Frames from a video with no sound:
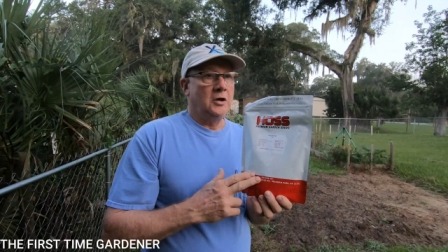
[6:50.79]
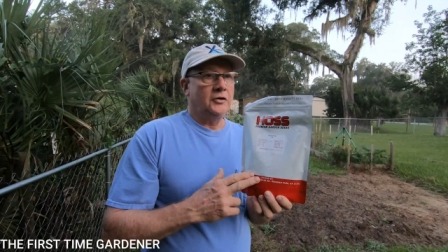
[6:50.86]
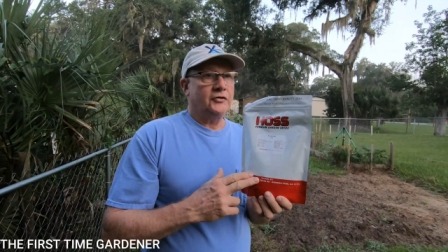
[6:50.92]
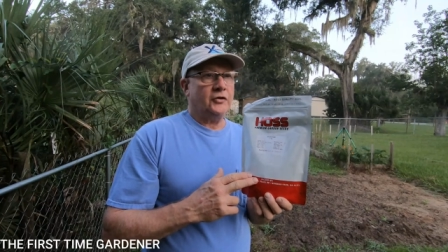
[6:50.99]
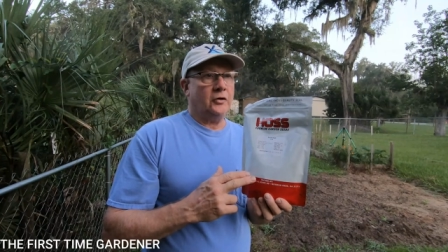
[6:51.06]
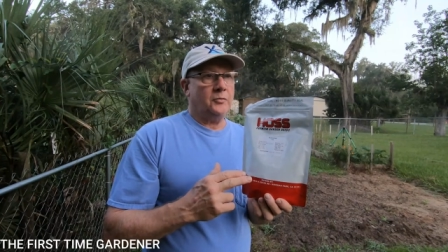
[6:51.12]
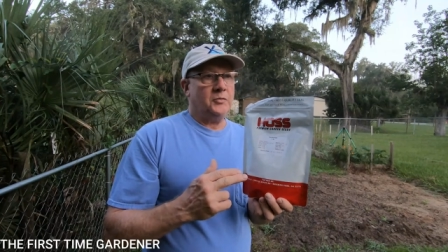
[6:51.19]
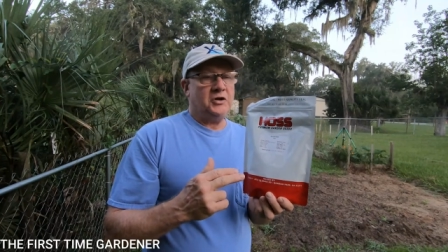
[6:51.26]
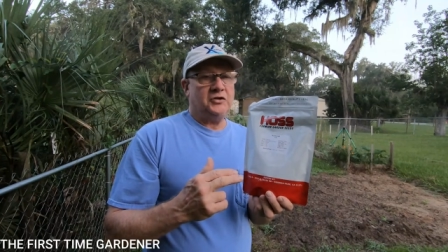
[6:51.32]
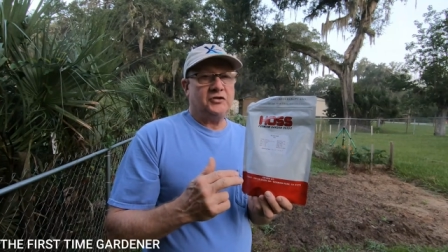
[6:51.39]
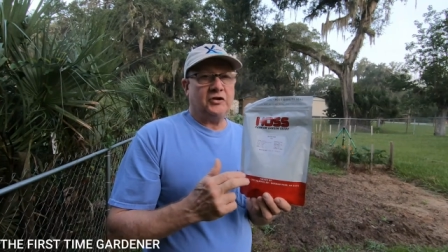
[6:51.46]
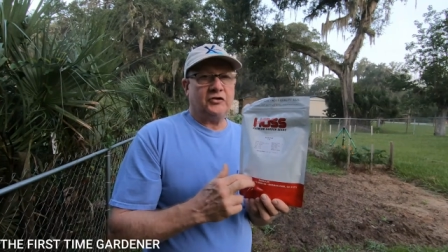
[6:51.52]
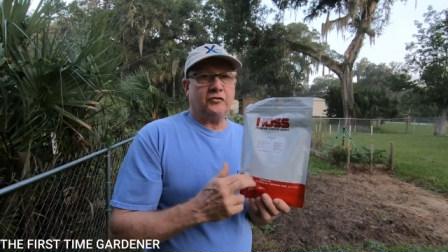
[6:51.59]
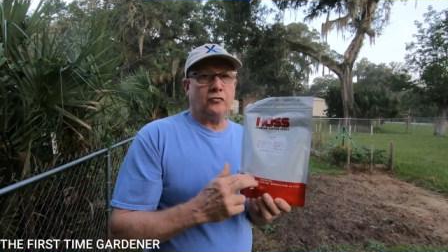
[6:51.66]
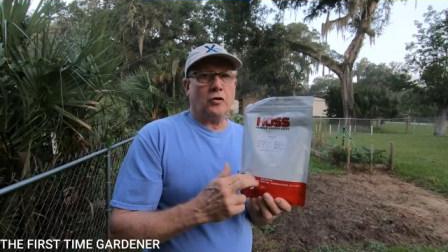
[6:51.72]
So it means
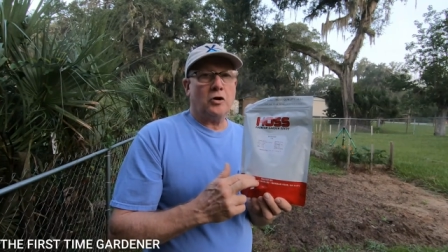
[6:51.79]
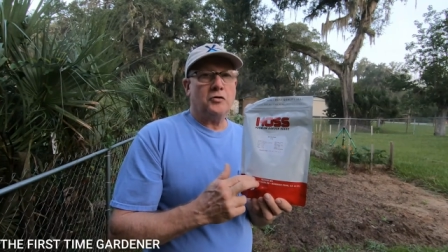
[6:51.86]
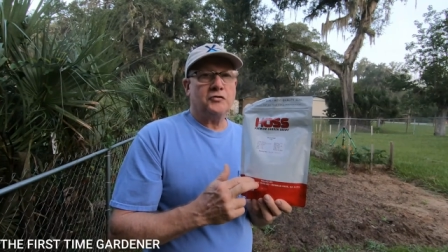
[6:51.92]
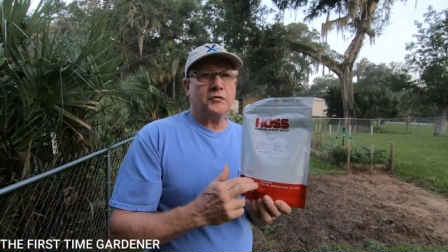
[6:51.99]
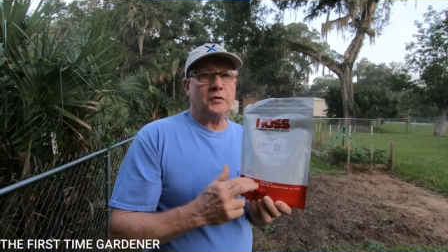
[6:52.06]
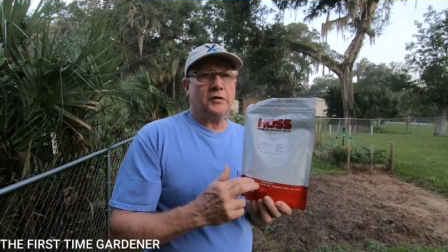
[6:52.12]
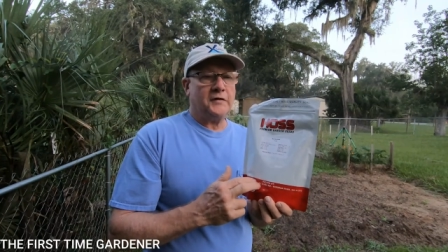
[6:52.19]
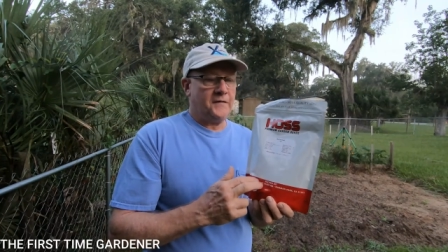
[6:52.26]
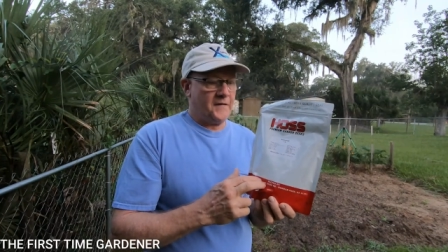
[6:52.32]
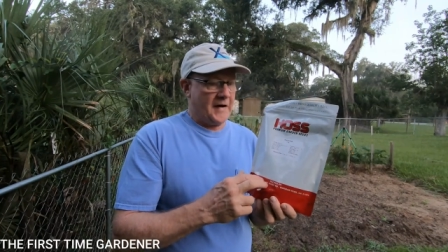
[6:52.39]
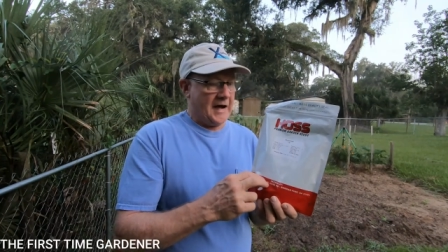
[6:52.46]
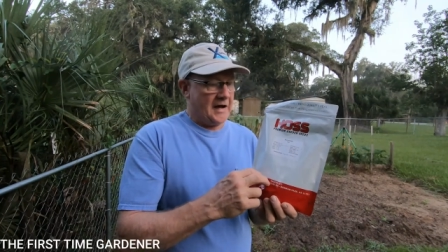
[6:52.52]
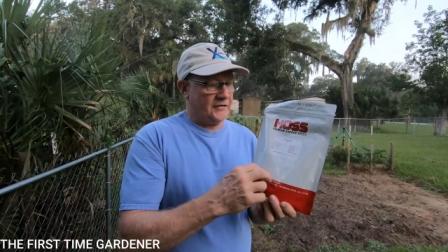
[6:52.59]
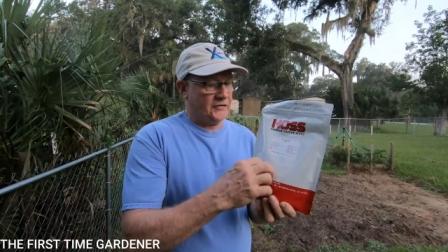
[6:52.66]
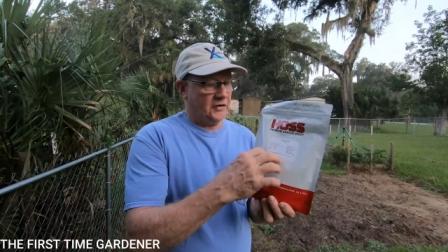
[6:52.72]
it grows really
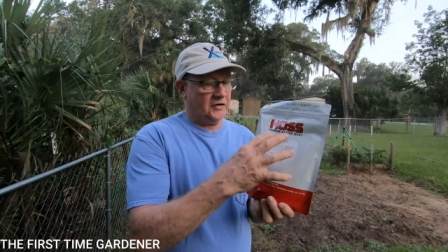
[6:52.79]
fast.